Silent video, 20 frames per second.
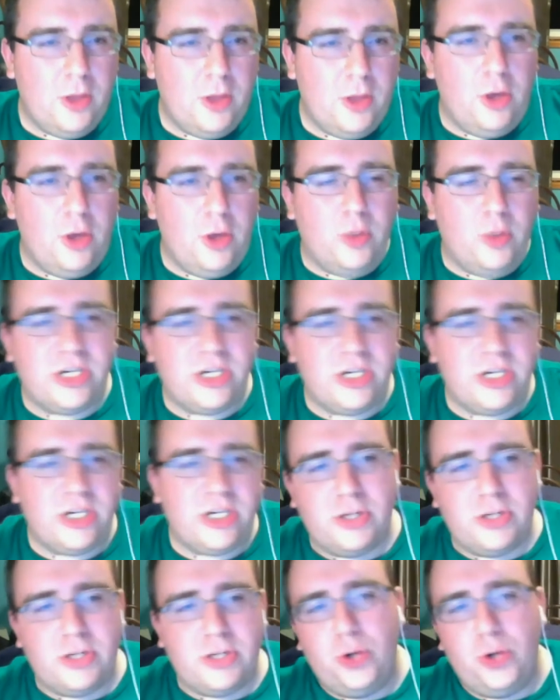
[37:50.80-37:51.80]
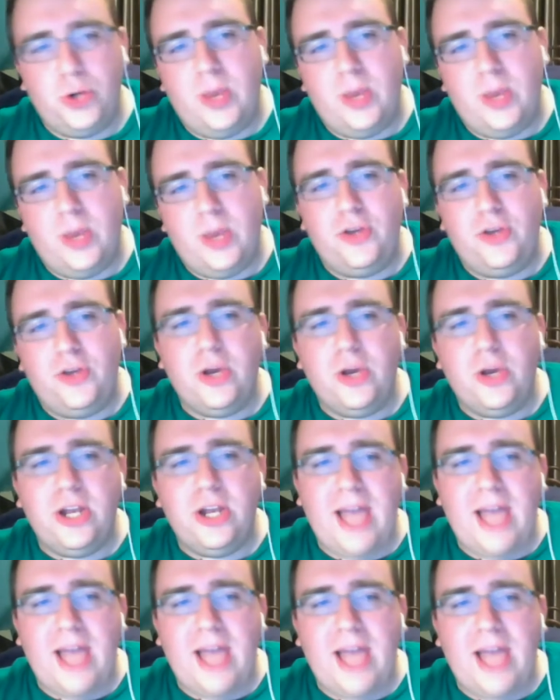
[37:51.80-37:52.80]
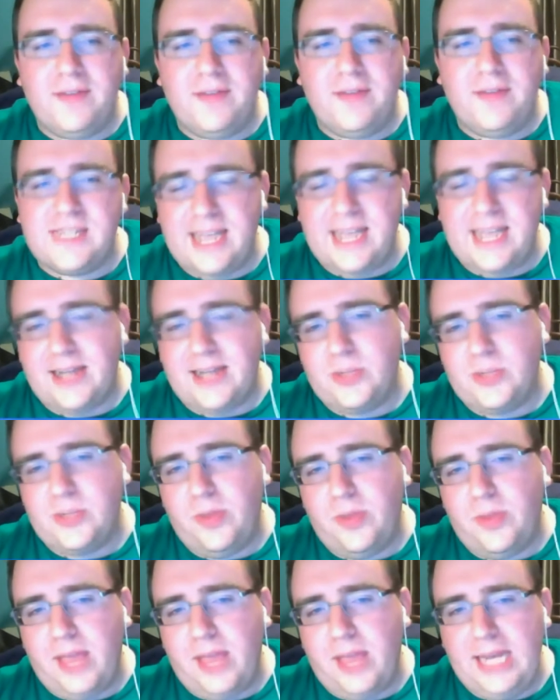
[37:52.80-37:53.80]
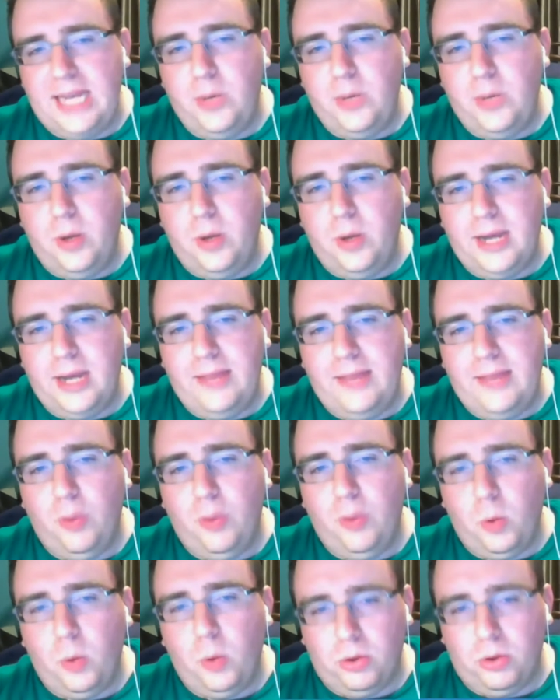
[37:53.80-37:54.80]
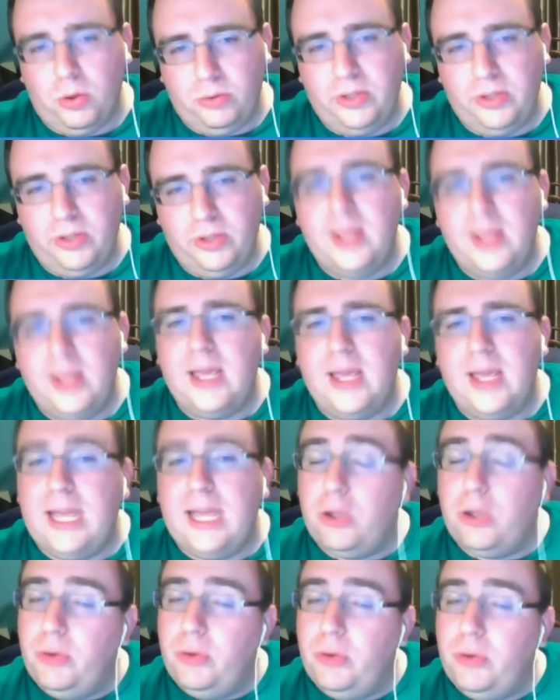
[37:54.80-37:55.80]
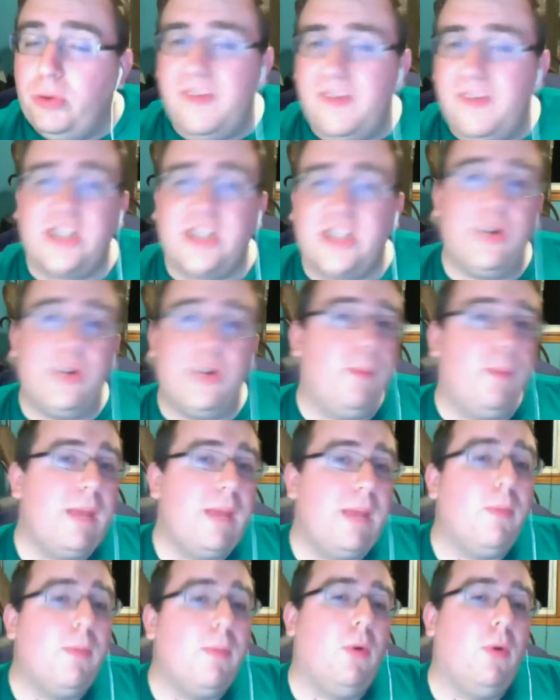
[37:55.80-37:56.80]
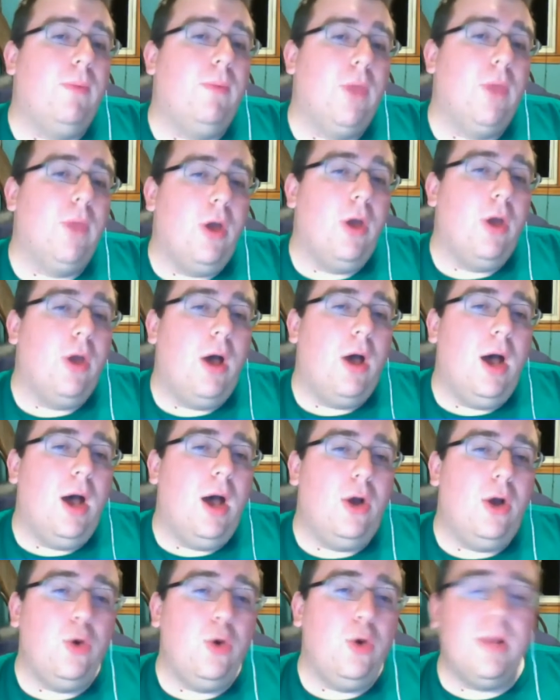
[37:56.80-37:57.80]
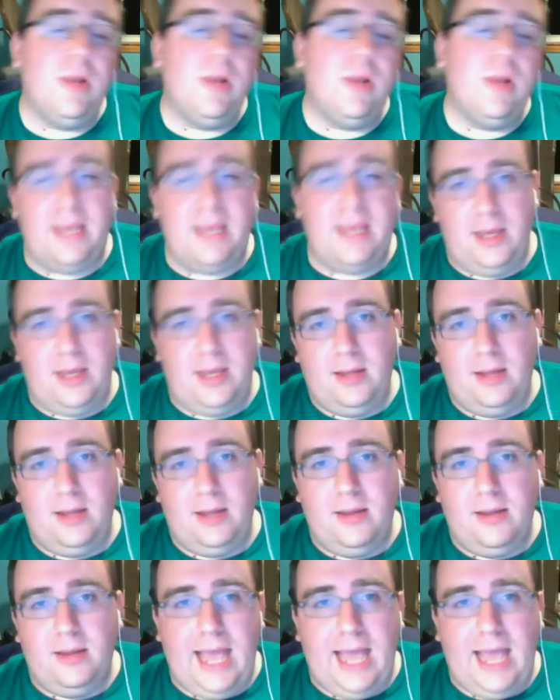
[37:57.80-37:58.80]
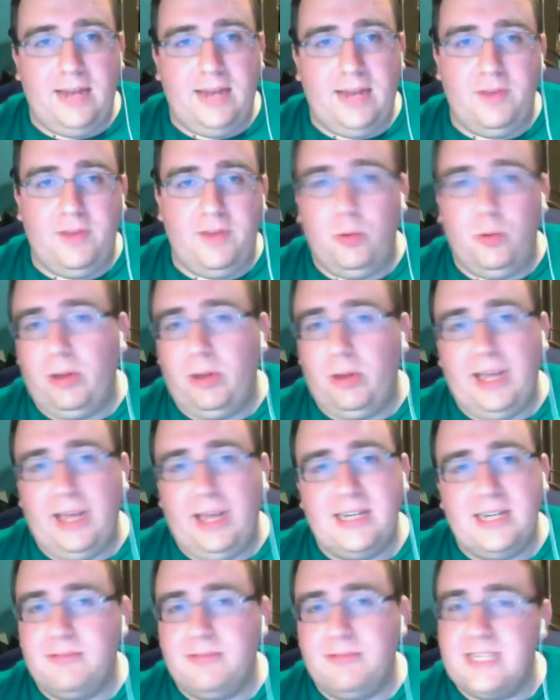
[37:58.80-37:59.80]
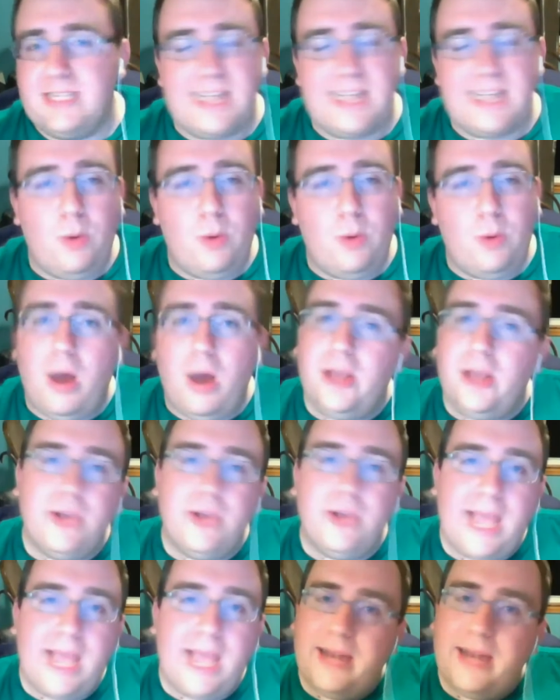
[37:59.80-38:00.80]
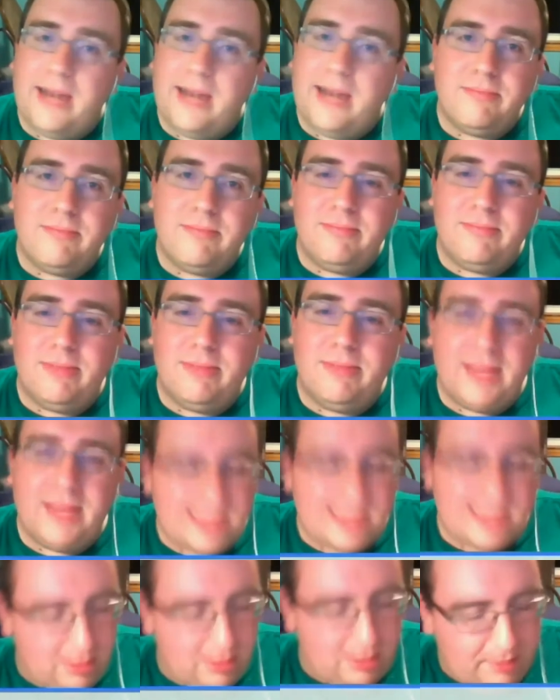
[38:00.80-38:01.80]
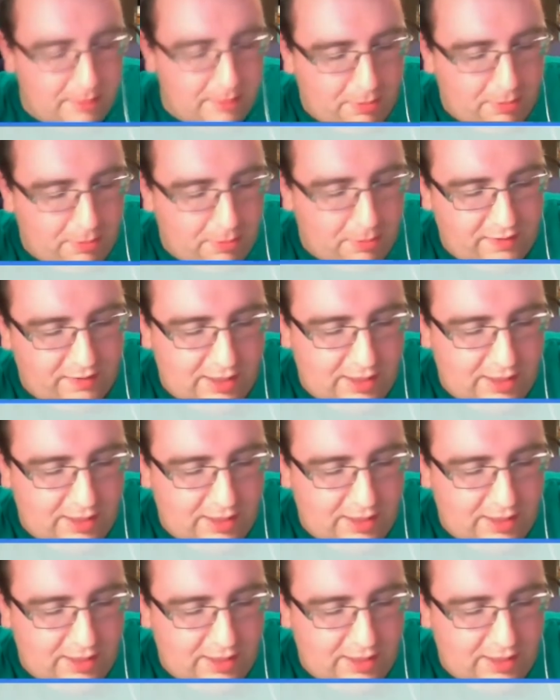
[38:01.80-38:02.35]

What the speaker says: Question number 2. If you could have sex with anyone in the world, including fictional people, who would it be? And if you would like to say why, you can. But that's not going to be part of the